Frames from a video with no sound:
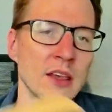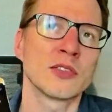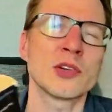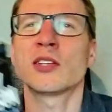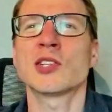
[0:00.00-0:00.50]

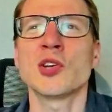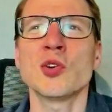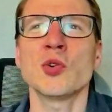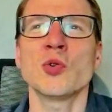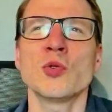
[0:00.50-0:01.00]
There's
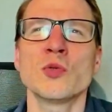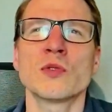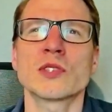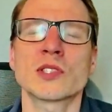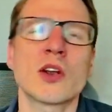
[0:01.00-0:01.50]
2
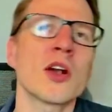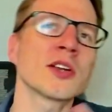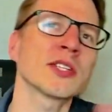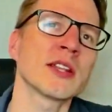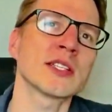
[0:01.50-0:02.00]

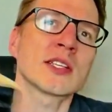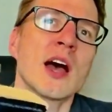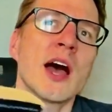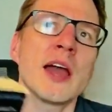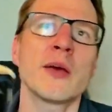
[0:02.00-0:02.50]
stars in the
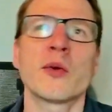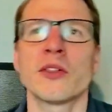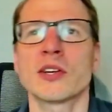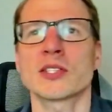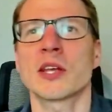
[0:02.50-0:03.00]
sky, or
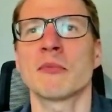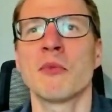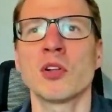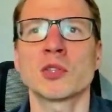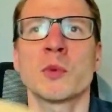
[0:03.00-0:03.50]
there's like
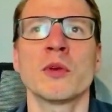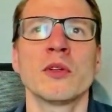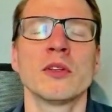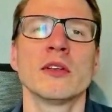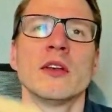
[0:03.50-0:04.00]
multiple